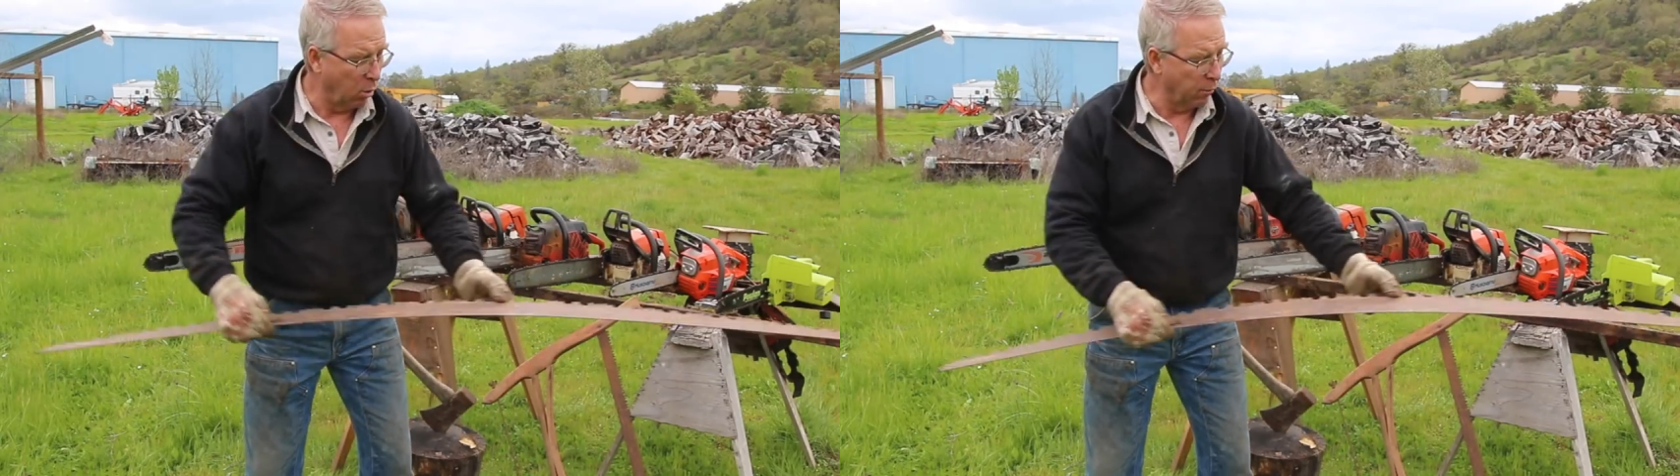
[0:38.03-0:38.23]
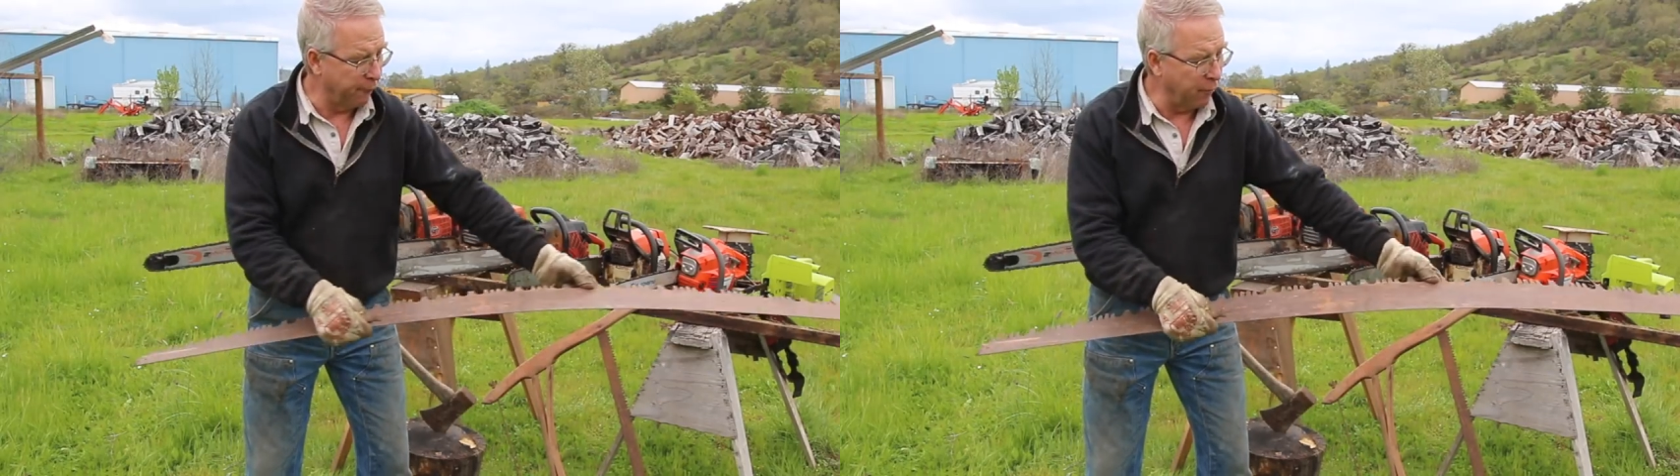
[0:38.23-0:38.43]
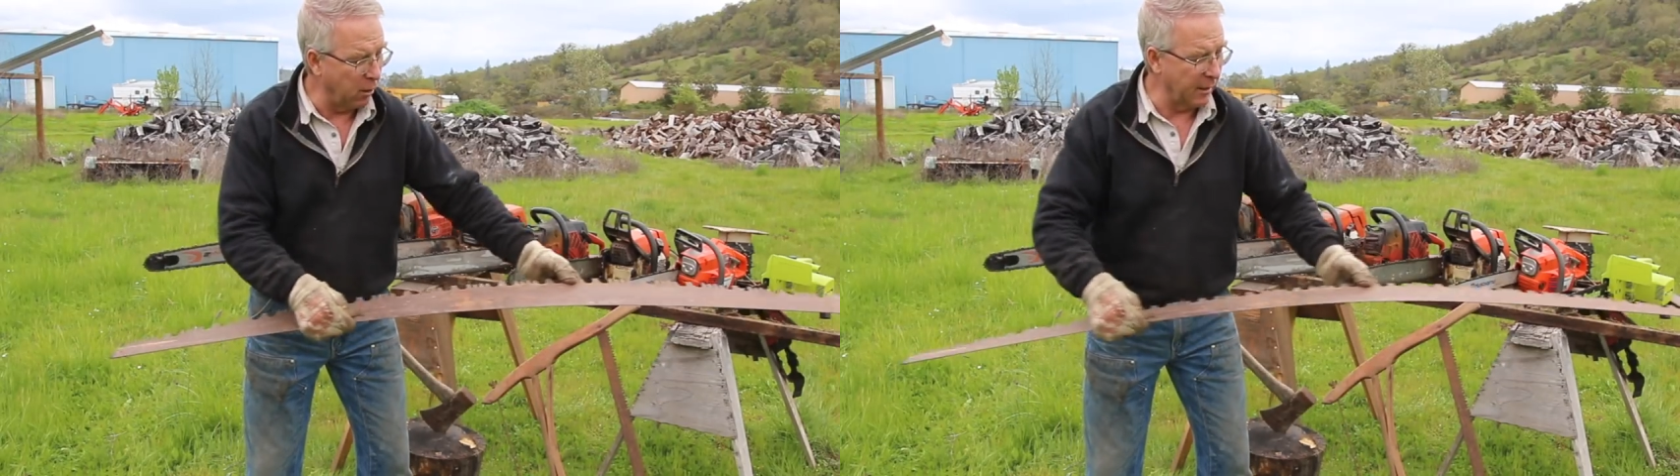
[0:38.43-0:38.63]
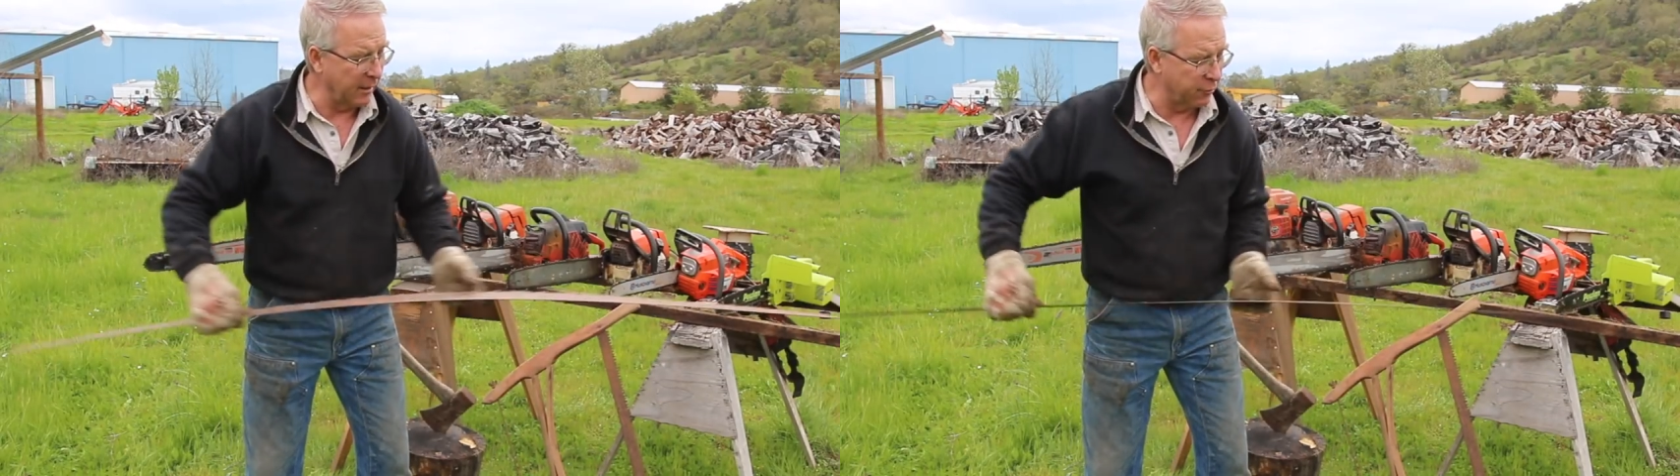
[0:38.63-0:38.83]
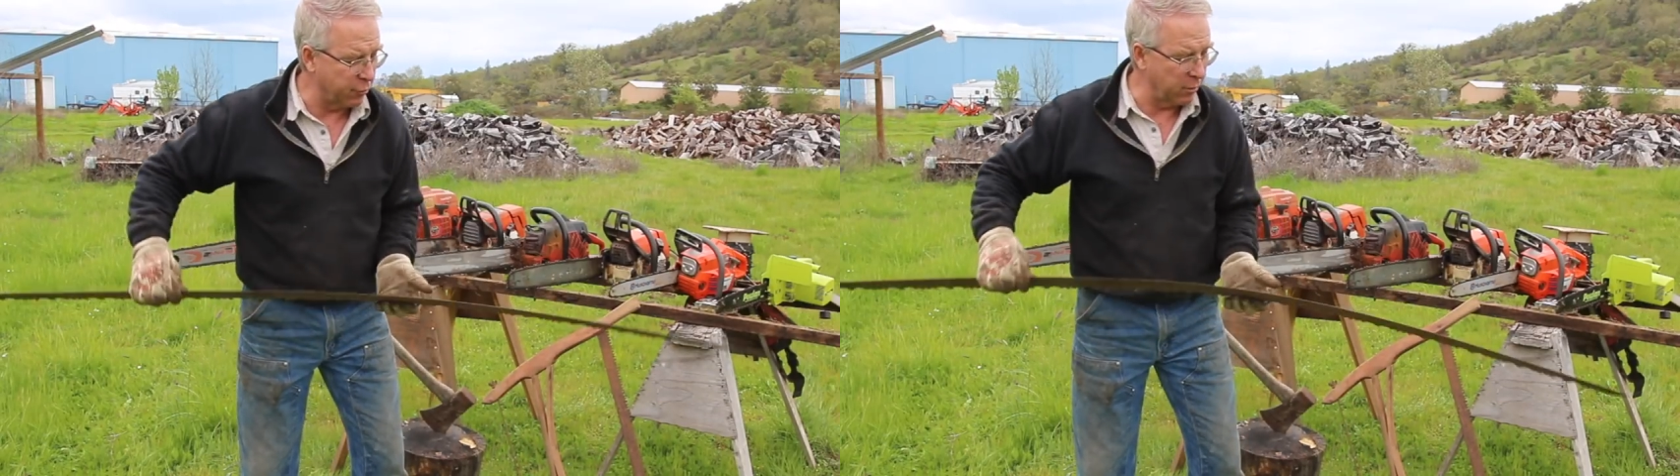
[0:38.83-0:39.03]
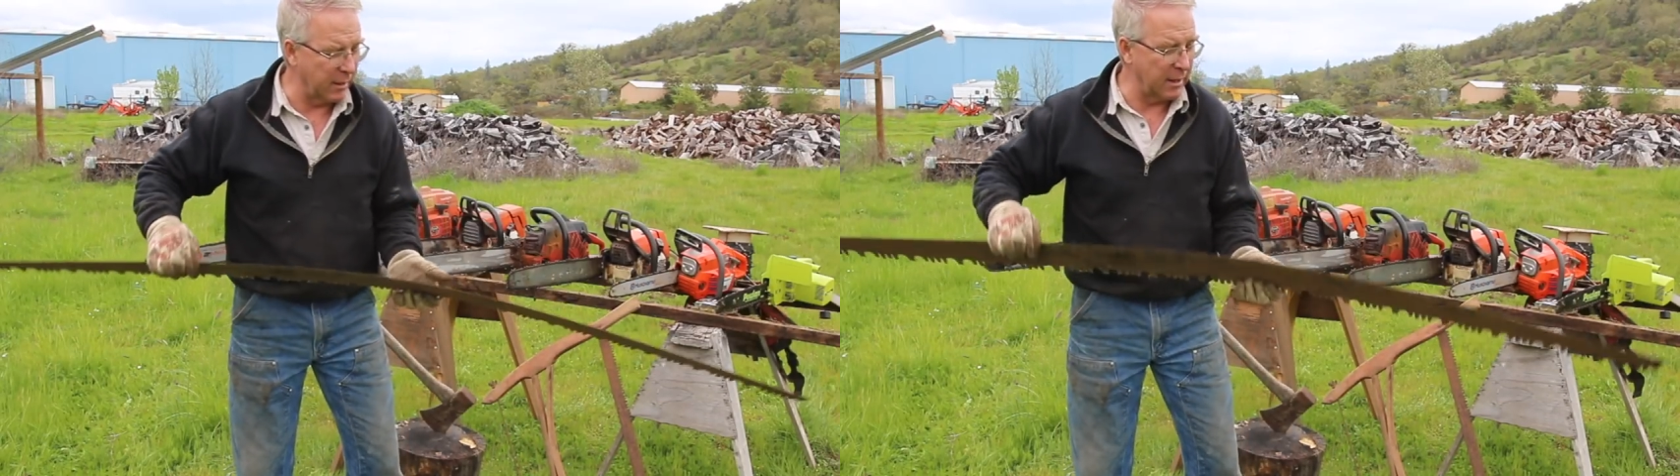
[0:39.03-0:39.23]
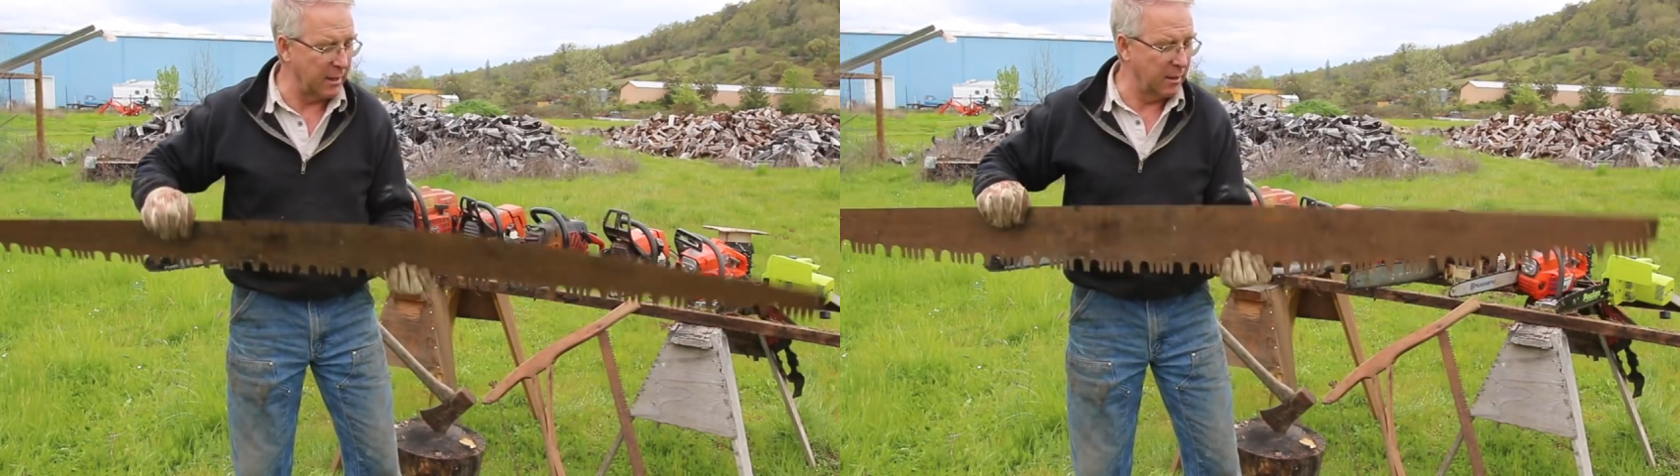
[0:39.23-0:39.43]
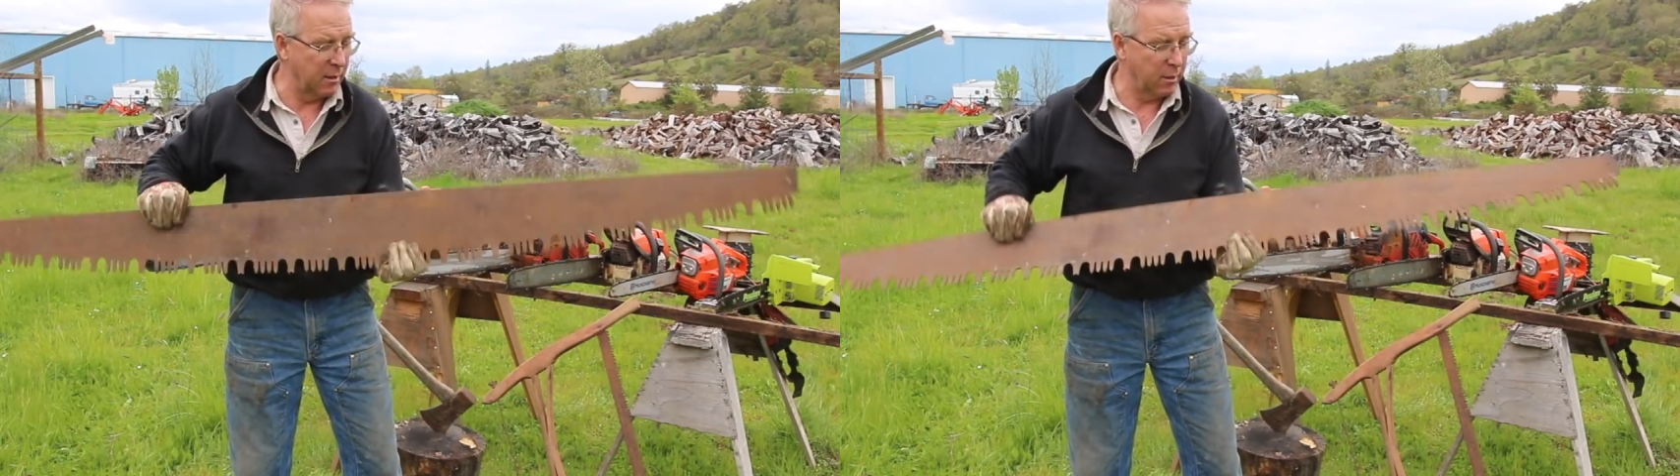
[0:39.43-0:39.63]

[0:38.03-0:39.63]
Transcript: or falling a tree